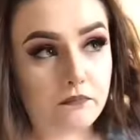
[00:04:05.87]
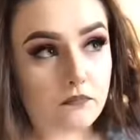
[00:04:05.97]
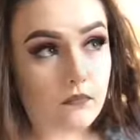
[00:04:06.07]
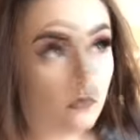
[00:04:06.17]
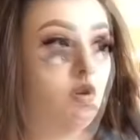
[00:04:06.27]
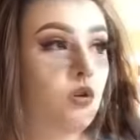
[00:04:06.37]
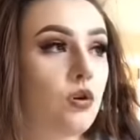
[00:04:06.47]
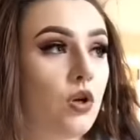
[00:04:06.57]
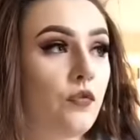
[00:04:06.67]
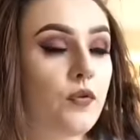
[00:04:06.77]
So
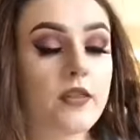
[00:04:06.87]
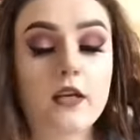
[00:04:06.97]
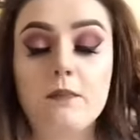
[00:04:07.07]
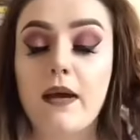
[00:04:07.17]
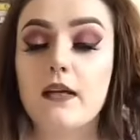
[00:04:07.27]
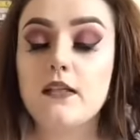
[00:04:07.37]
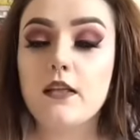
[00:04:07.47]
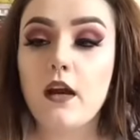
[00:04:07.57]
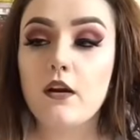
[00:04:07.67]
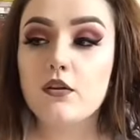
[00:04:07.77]
if we think back to the
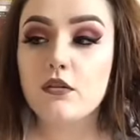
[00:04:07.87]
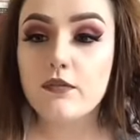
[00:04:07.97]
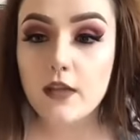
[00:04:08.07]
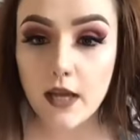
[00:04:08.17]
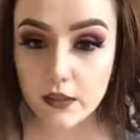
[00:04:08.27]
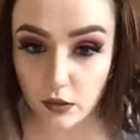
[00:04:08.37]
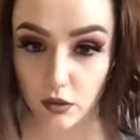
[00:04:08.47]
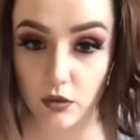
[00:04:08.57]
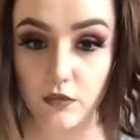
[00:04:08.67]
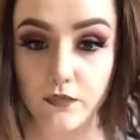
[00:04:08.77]
character of
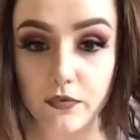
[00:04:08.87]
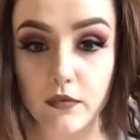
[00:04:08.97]
Lanyon,